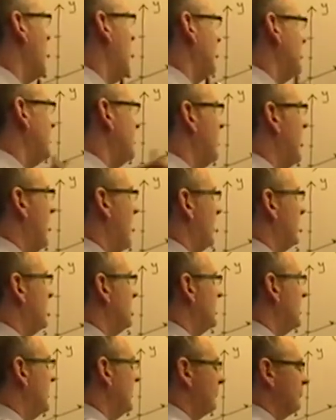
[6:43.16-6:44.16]
and the
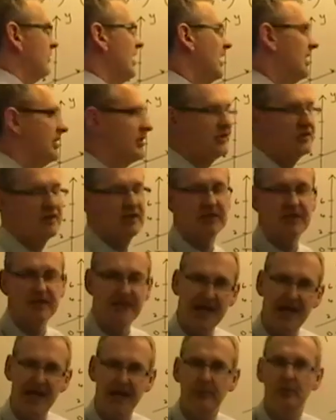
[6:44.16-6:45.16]
pattern give rise to the
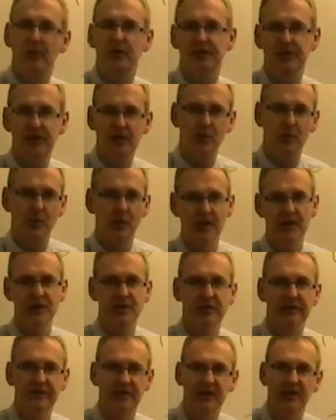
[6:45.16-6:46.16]
name or the
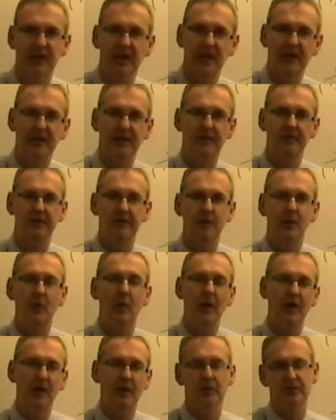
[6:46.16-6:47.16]
equation of the line,
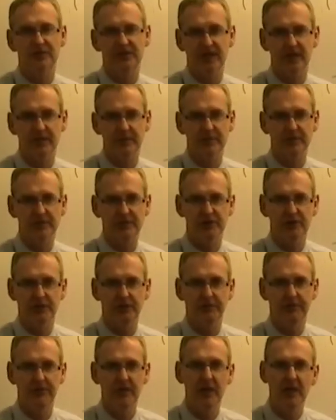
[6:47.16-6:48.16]
y equals x plus
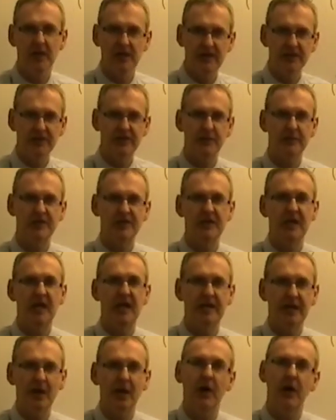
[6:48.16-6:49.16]
2. Let's do a
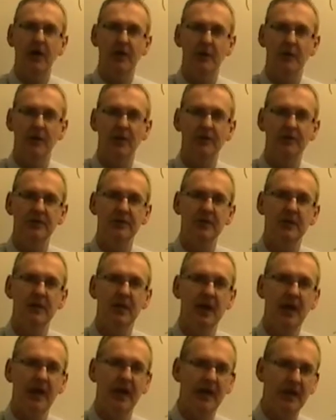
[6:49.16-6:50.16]
slightly harder one,
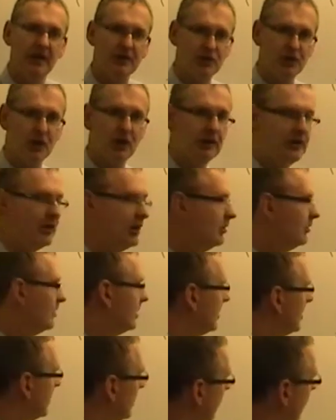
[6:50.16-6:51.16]
and I'll show
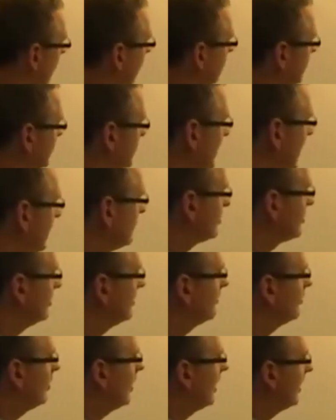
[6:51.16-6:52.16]
you in the same sort
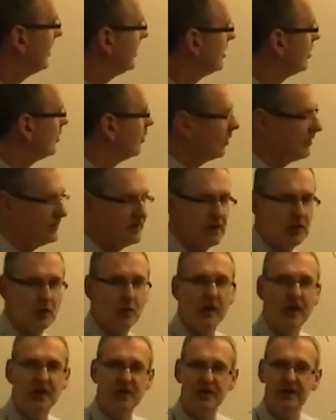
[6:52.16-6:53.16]
of way what the
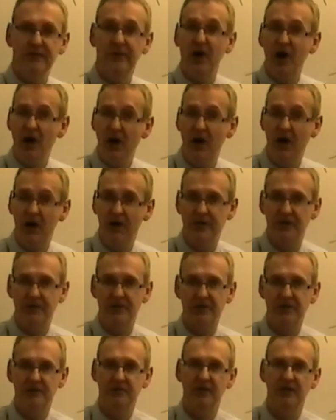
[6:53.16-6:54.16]
equation of a
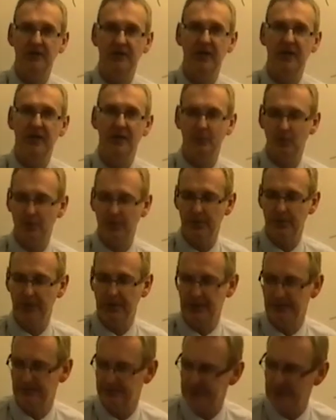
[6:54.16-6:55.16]
harder straight line will
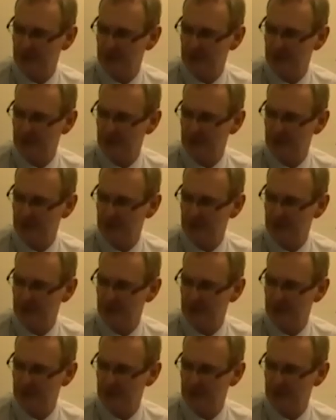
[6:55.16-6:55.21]
be.